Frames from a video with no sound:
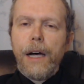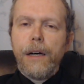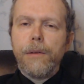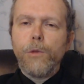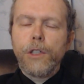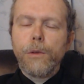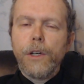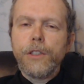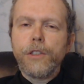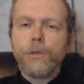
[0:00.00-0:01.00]
Woodrow
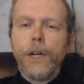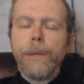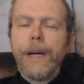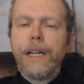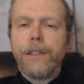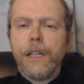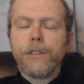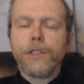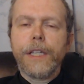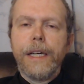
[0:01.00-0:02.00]
Wilson is worried about
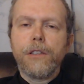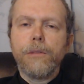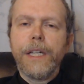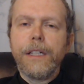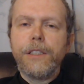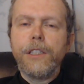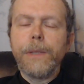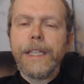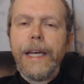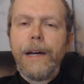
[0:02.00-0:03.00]
another scandal because he's
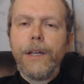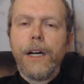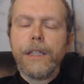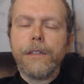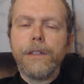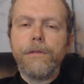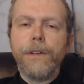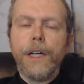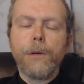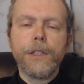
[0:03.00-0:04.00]
been carrying on an
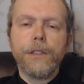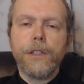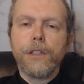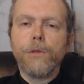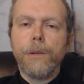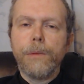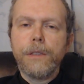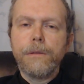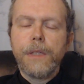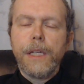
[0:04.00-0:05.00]
affair with another
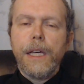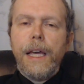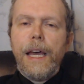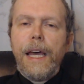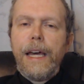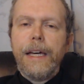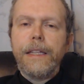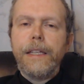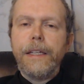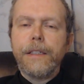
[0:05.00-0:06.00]
woman.
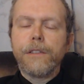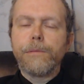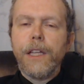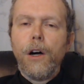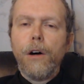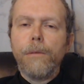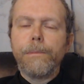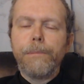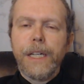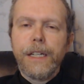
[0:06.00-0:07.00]
And there's been a whole,
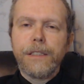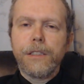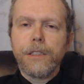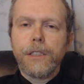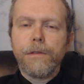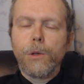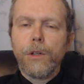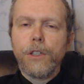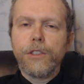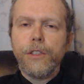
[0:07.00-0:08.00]
because this is, of
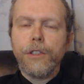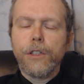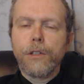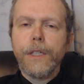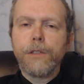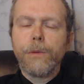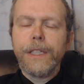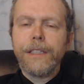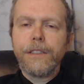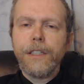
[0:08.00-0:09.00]
course, the early
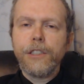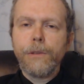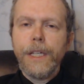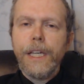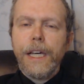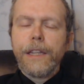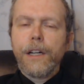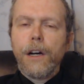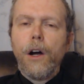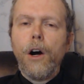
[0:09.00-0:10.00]
20th century, there
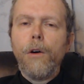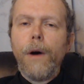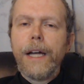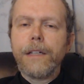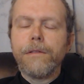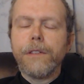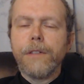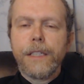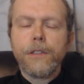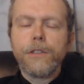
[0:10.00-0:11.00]
are a whole lot of
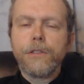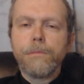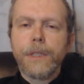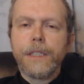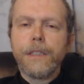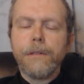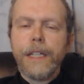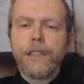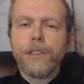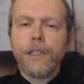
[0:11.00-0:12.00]
letters, printed
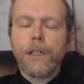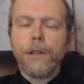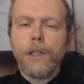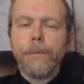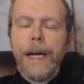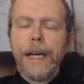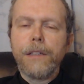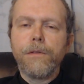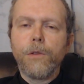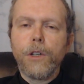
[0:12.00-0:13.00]
letters, that are going back
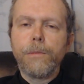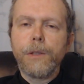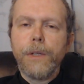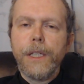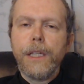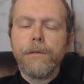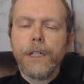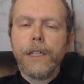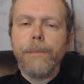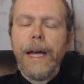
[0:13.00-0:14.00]
and forth between them,
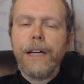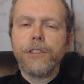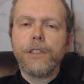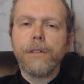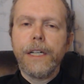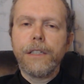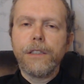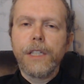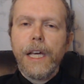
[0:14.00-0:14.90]
very impassioned letters.